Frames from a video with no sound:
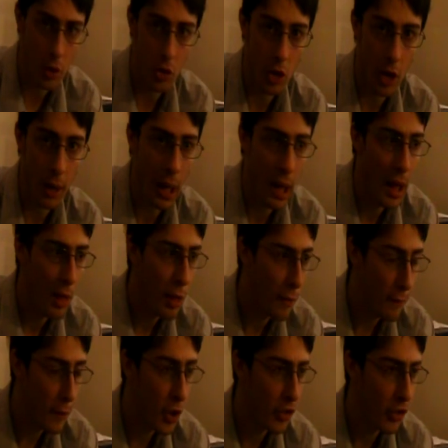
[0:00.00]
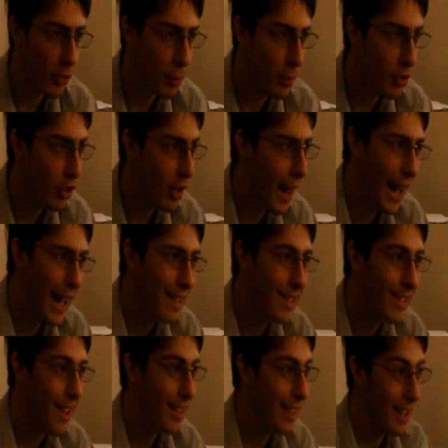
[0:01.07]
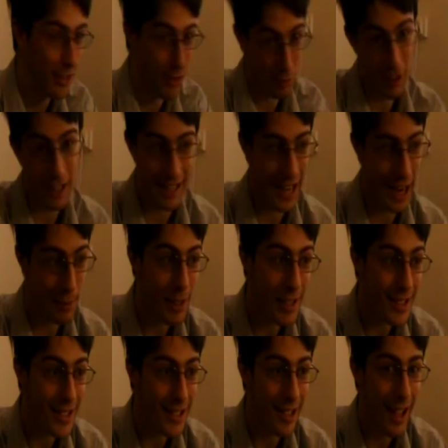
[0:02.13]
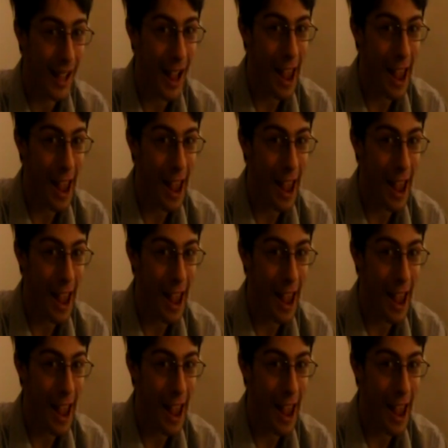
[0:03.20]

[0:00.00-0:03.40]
as shit. The first mission has, I think, 3 segments,